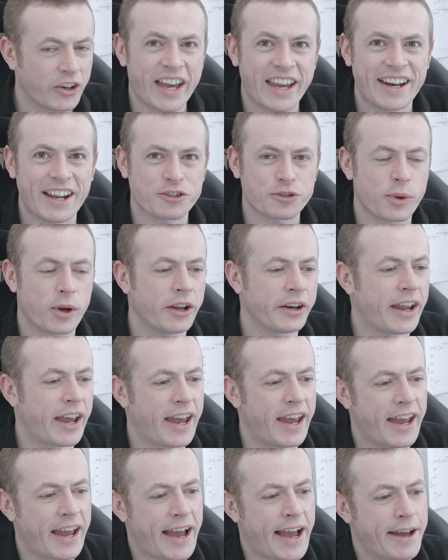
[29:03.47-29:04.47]
Okay, next one.
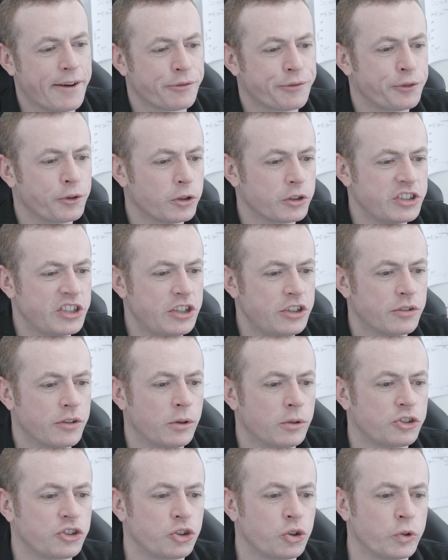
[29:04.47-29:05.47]
Uh, I have a
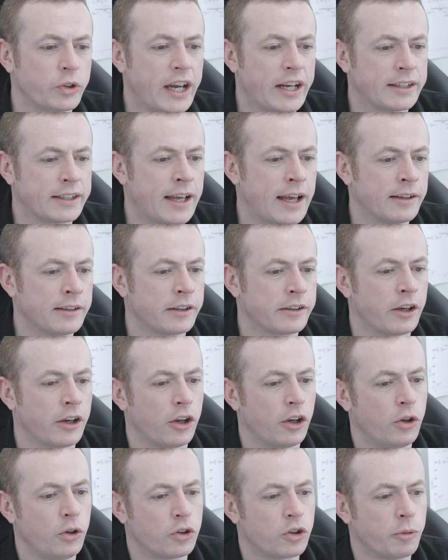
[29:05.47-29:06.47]
fourteen-year-old Shodan
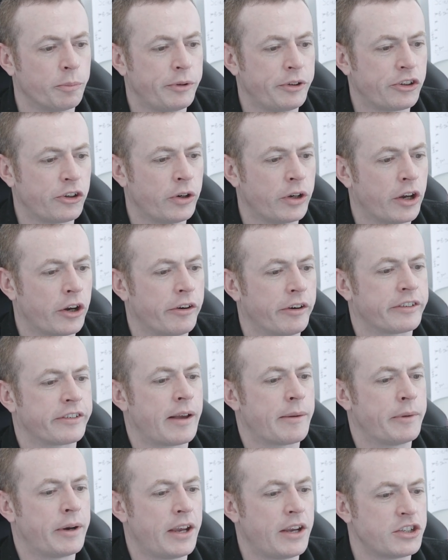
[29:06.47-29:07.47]
candidate who could be doing her
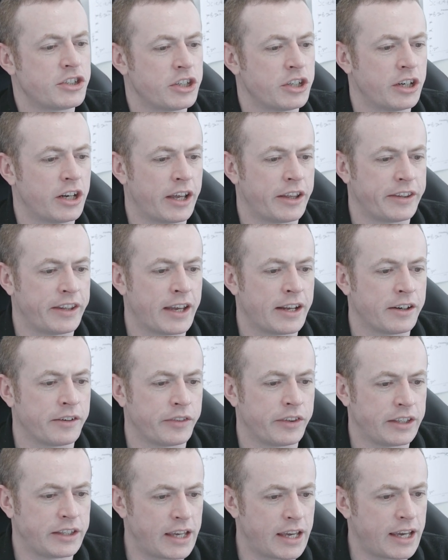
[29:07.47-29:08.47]
examination at the end
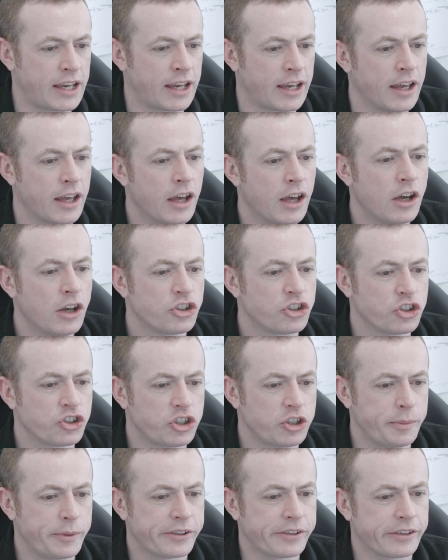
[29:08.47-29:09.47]
of the year. Should
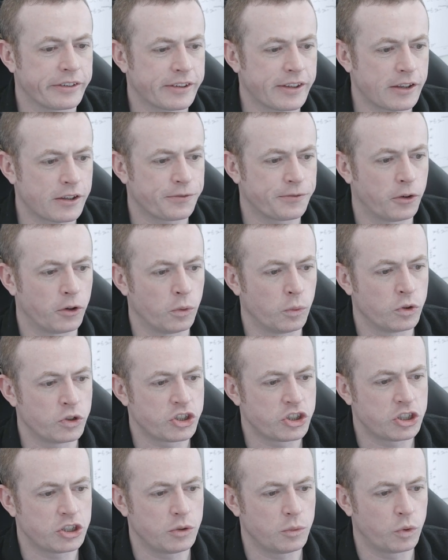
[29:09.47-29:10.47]
she be successful,
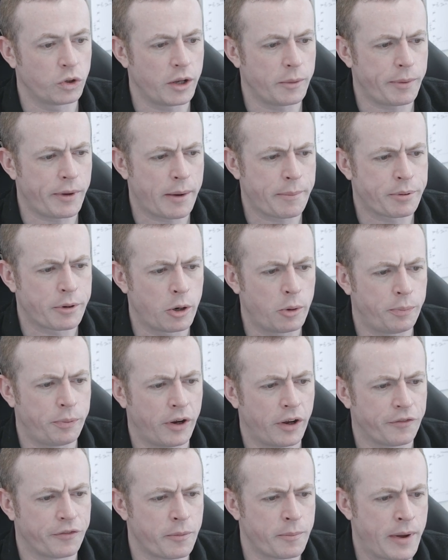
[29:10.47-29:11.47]
would, she, would it be
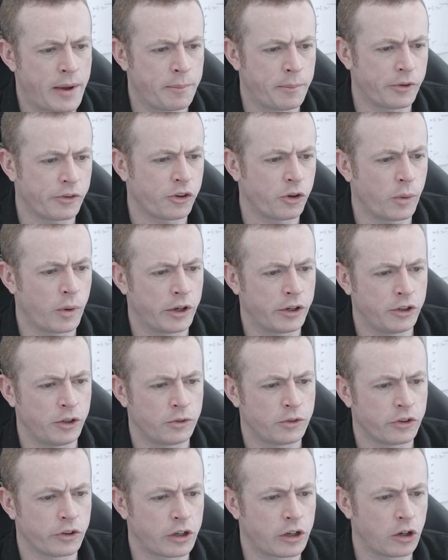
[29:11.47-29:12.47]
appropriate for members who are
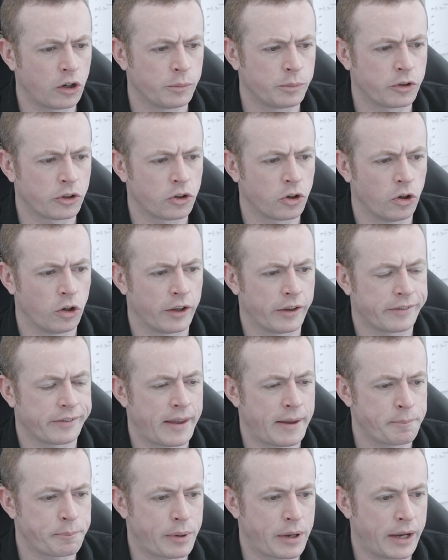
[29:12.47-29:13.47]
new to the club to call her
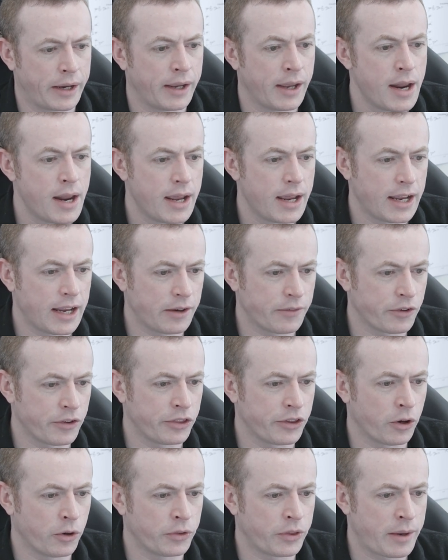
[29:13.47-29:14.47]
senpai,
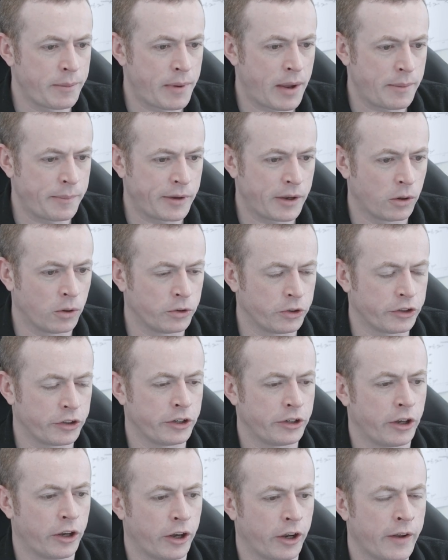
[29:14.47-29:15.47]
even though they may be older
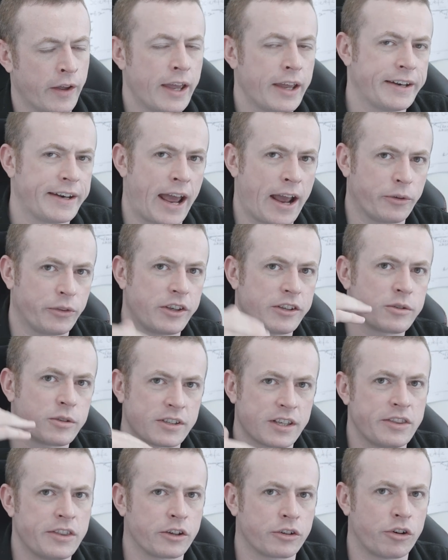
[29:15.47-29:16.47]
than her? Now, this
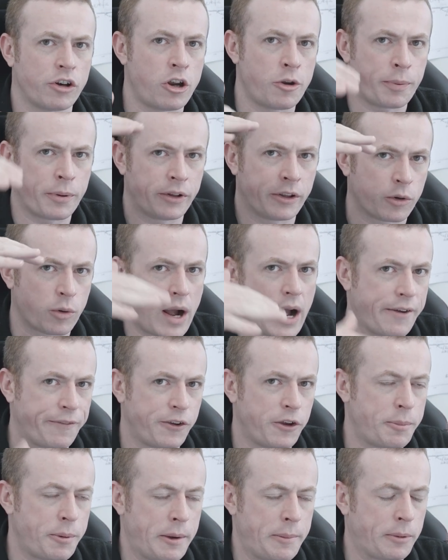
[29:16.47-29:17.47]
was in the group, and quite a
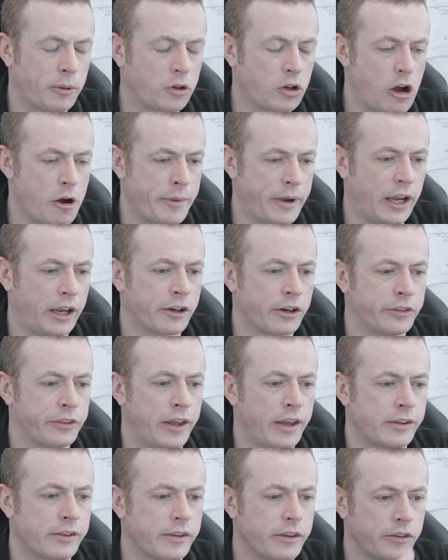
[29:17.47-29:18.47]
few people commented on
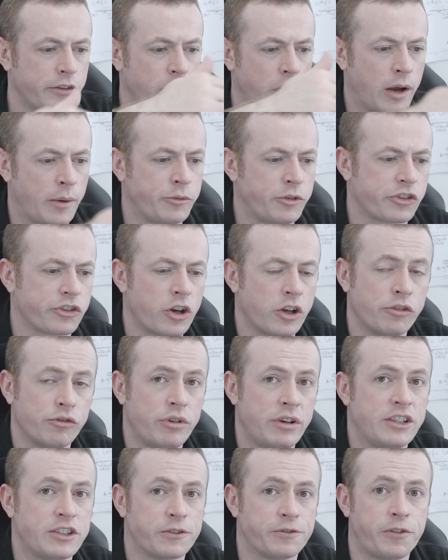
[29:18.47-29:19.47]
this, so I'm just going to
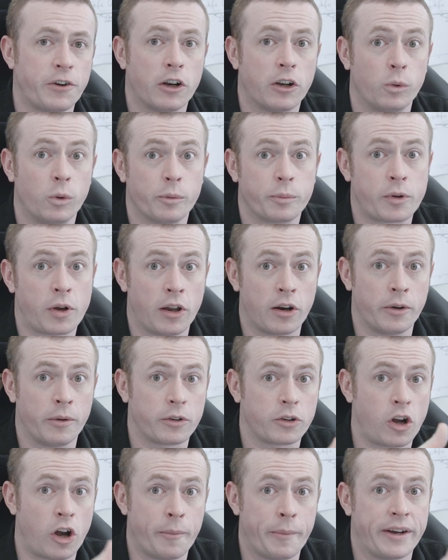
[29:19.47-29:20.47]
read your follow-up
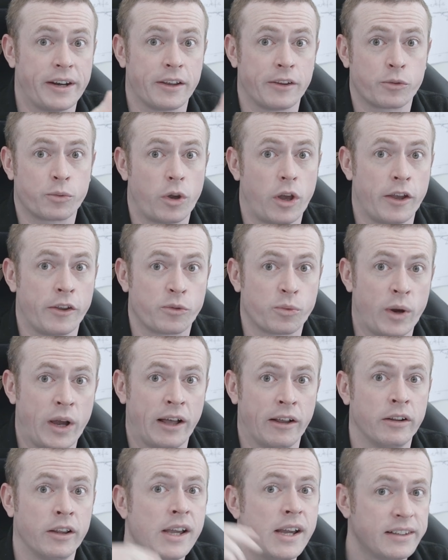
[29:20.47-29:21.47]
comment as, as
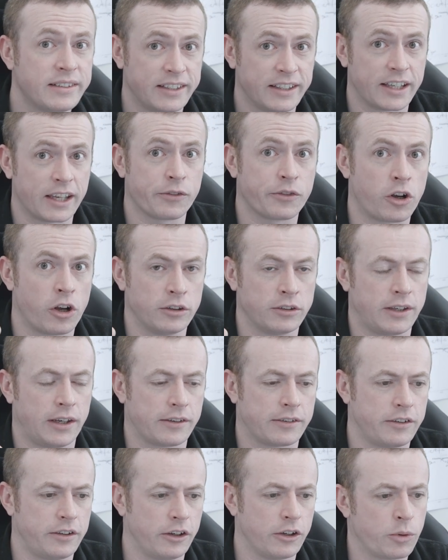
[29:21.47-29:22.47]
well to give
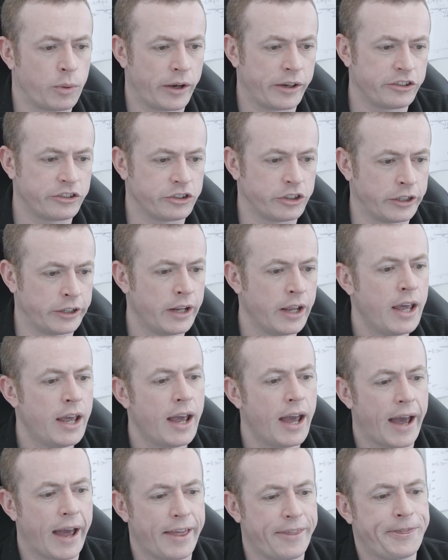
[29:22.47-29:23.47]
context to your question.
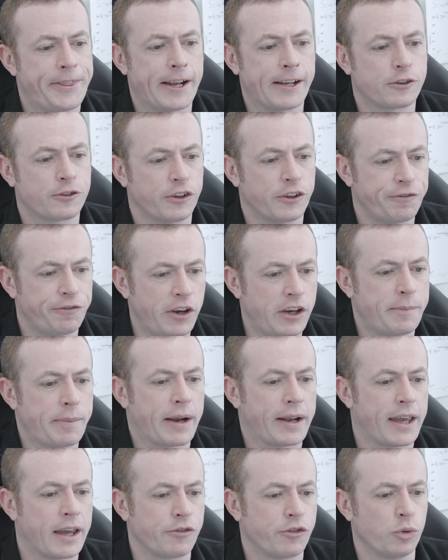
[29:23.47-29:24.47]
Uh, thanks for the
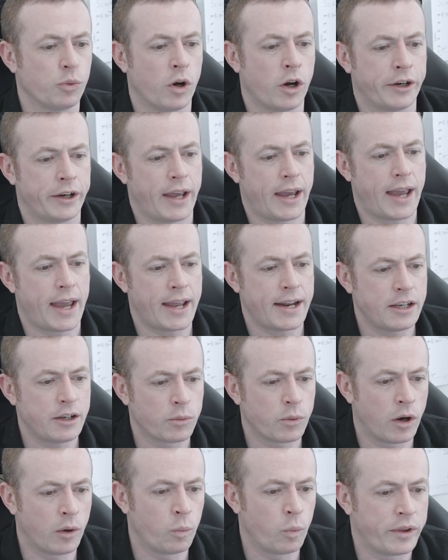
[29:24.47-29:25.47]
feedback, everyone.
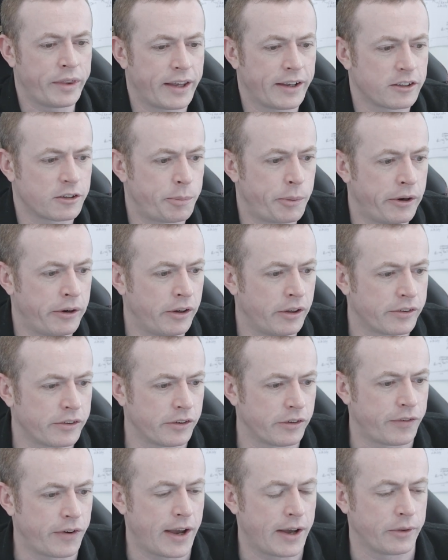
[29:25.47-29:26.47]
Anyone with
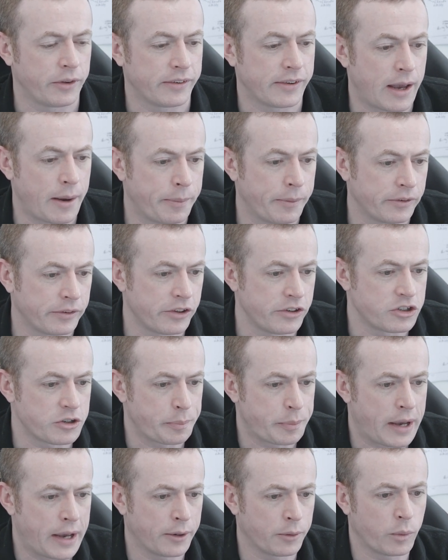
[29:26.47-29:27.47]
experience of how this happens in
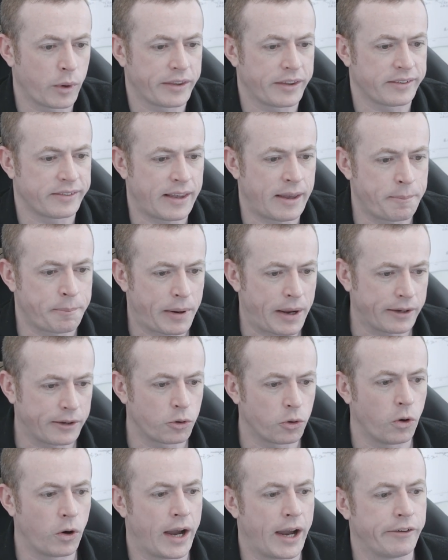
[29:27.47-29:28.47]
Japan, where the
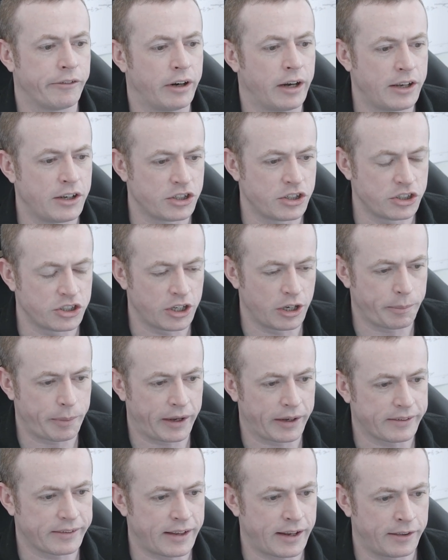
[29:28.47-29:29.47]
senpai-kohai relationship
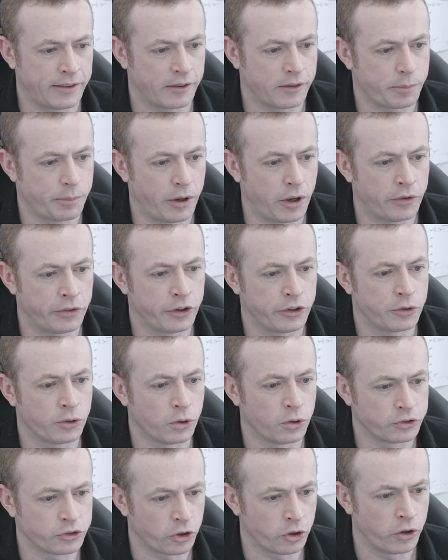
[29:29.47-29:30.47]
extends beyond the
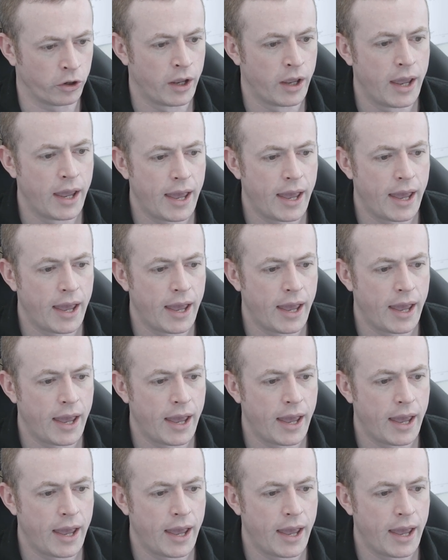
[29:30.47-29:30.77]
dojo?